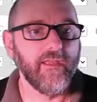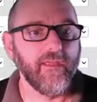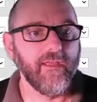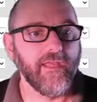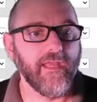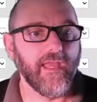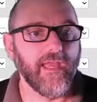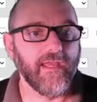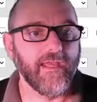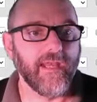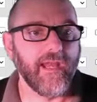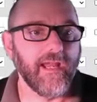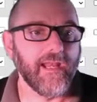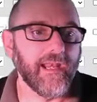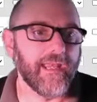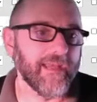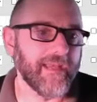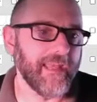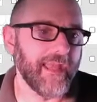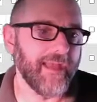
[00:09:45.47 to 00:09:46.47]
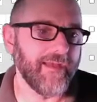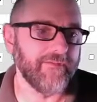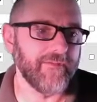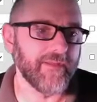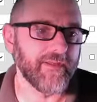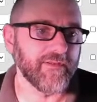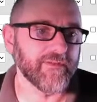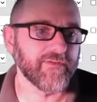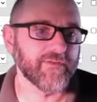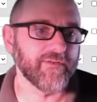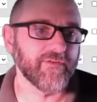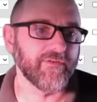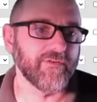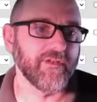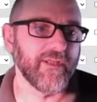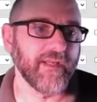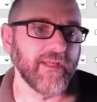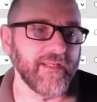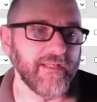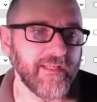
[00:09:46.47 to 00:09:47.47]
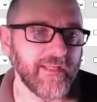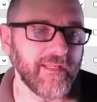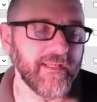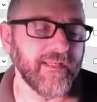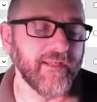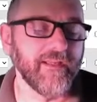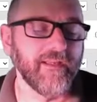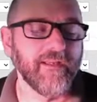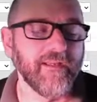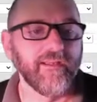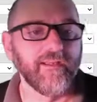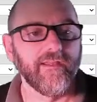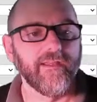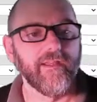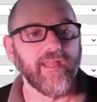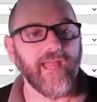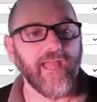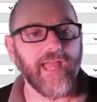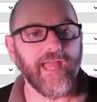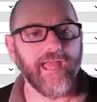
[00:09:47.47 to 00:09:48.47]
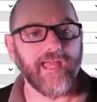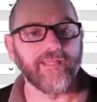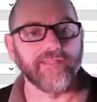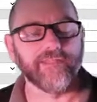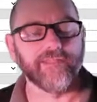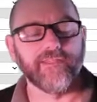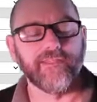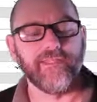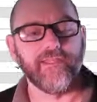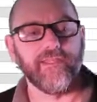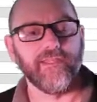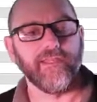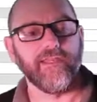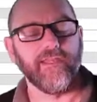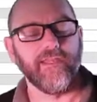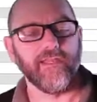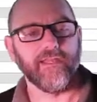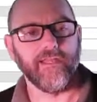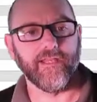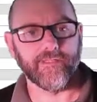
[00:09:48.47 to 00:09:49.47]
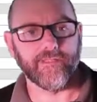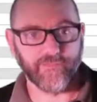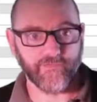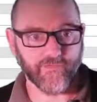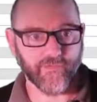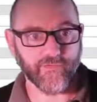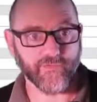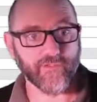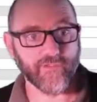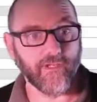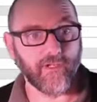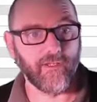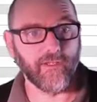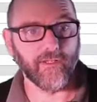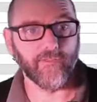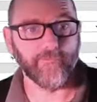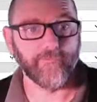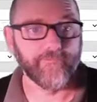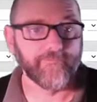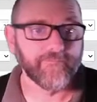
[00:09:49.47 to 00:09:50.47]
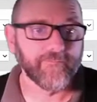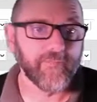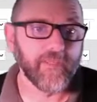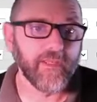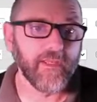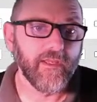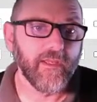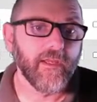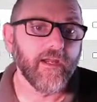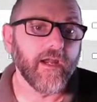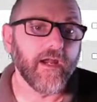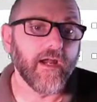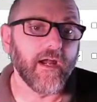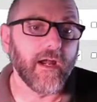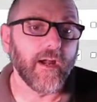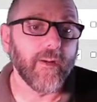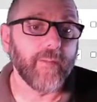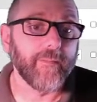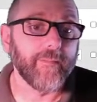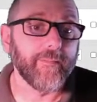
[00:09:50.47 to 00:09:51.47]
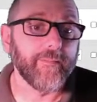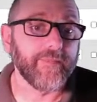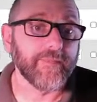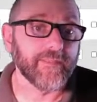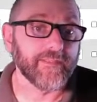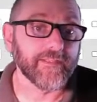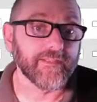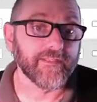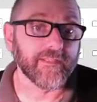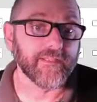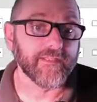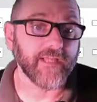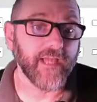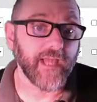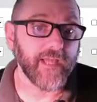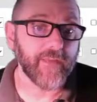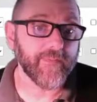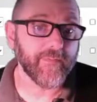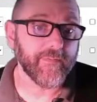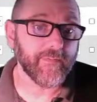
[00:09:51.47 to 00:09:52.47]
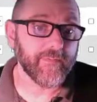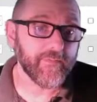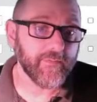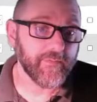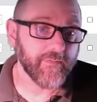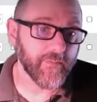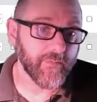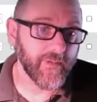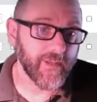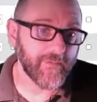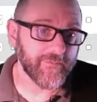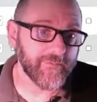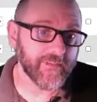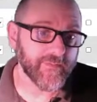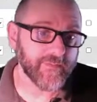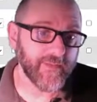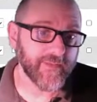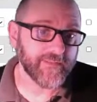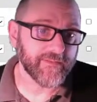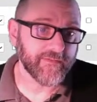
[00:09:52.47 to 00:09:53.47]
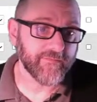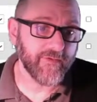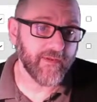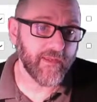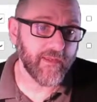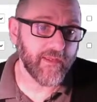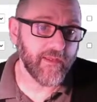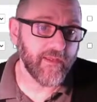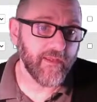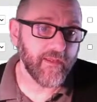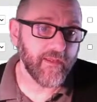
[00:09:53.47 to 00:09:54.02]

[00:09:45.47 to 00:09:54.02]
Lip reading: and I like having student ID as the first column. This is the type that we have to specify.